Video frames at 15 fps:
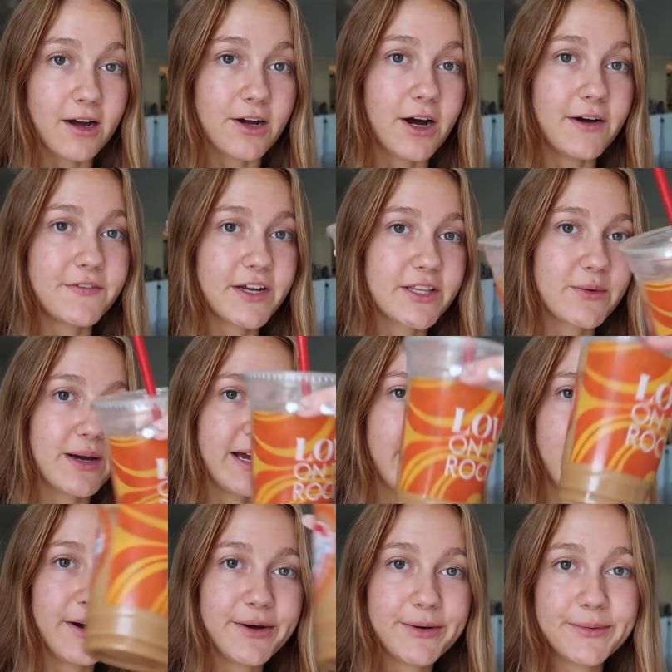Got coffee on the way
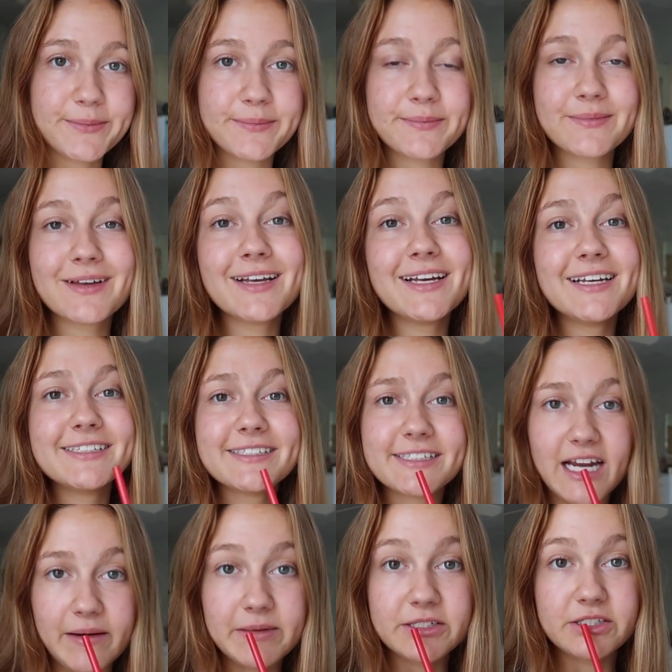home. It's
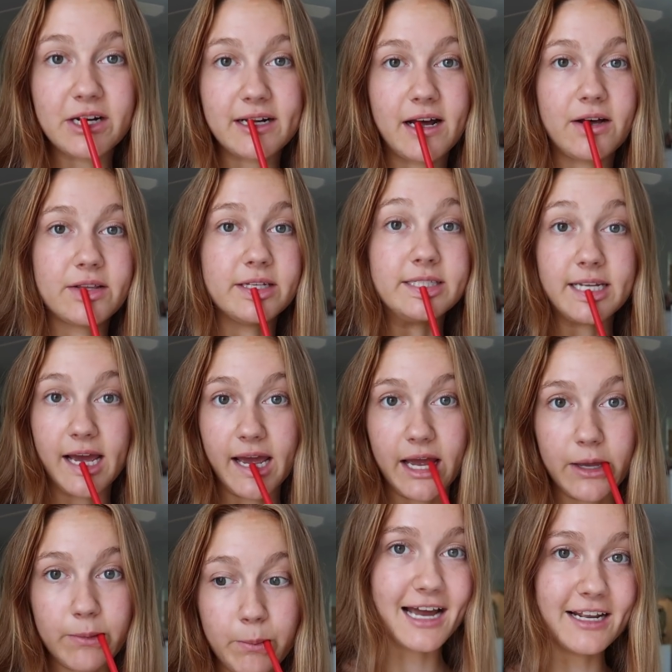time to start out the
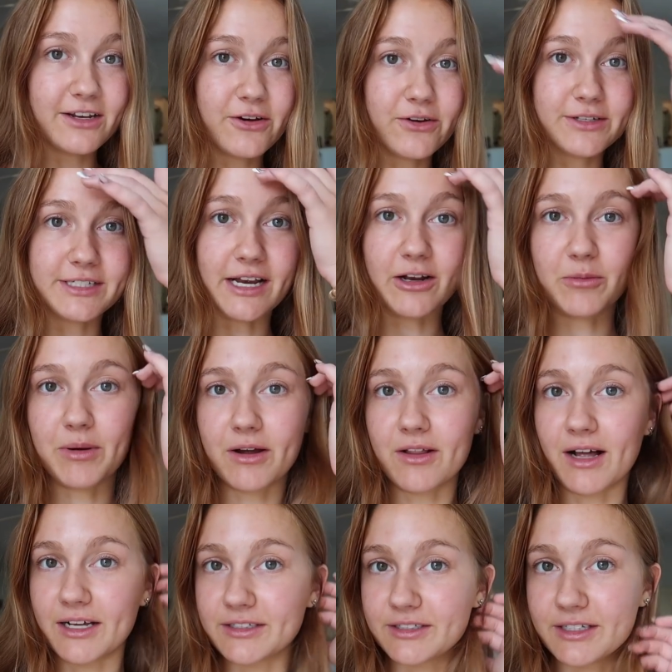day. I didn't go to a cycle bar
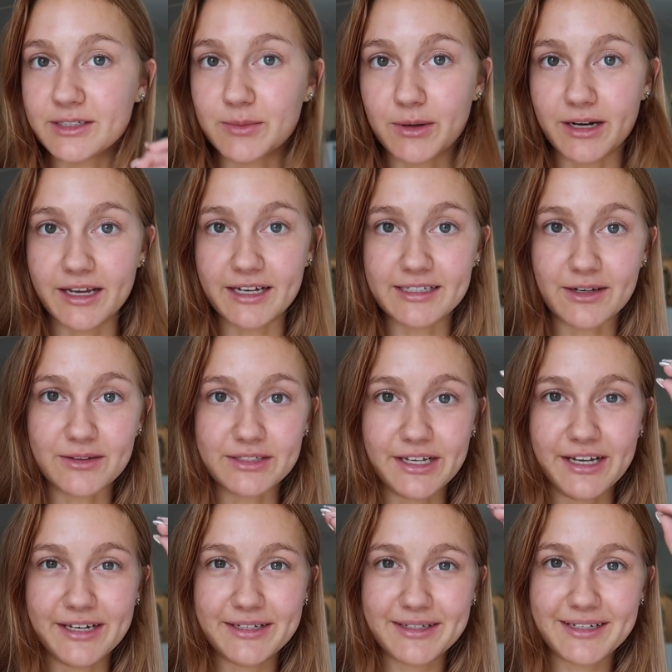class this morning because I was
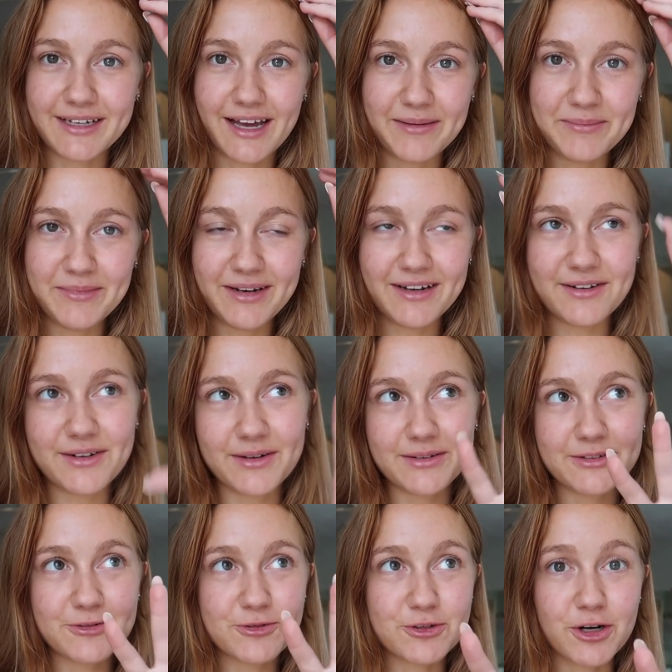like, I'm not
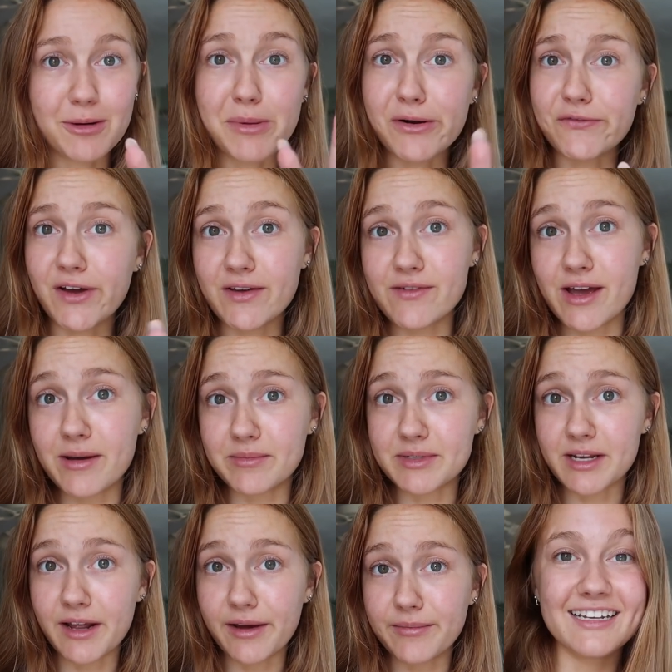sure about a 5 a.m.
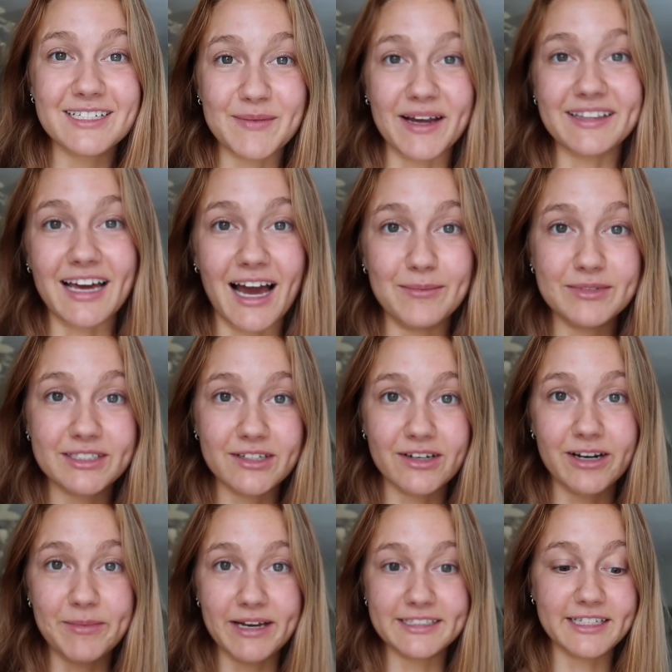today. Despite that, I'm still
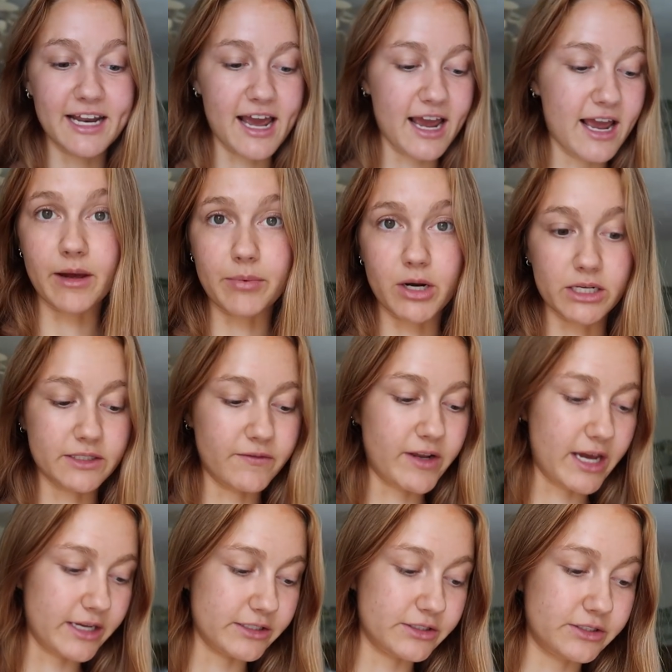gonna make today a productive
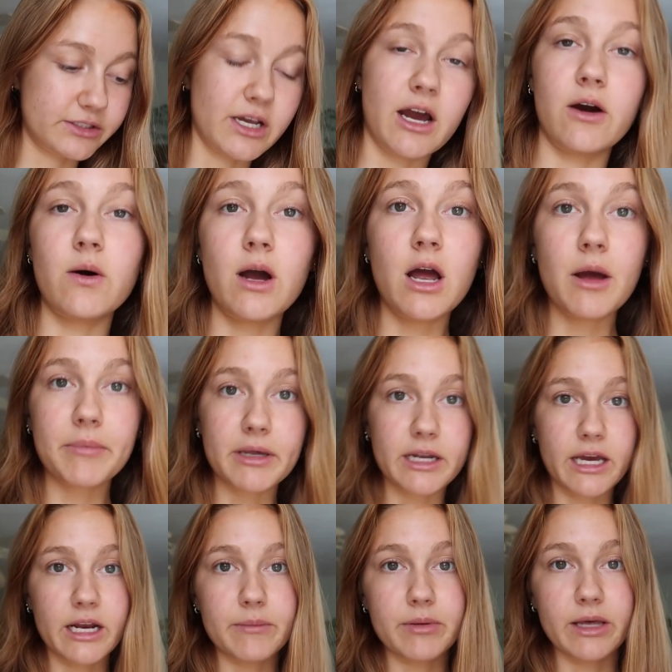day. So I'm gonna
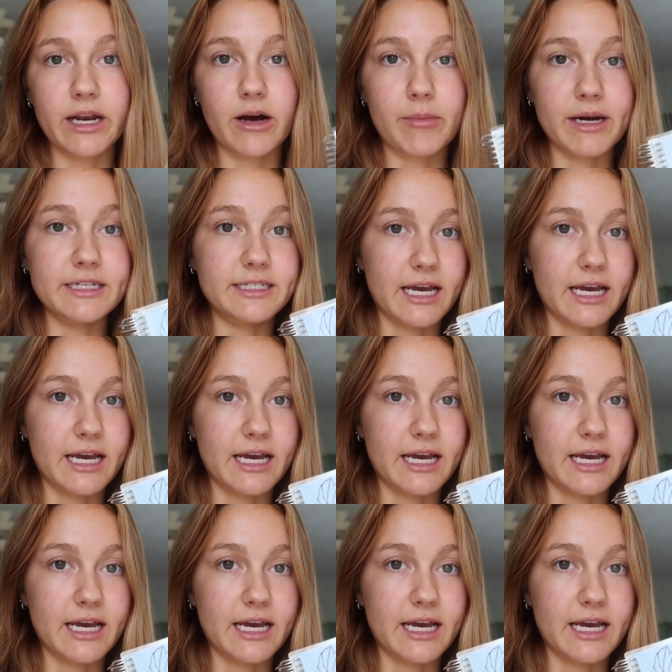kind of plan out my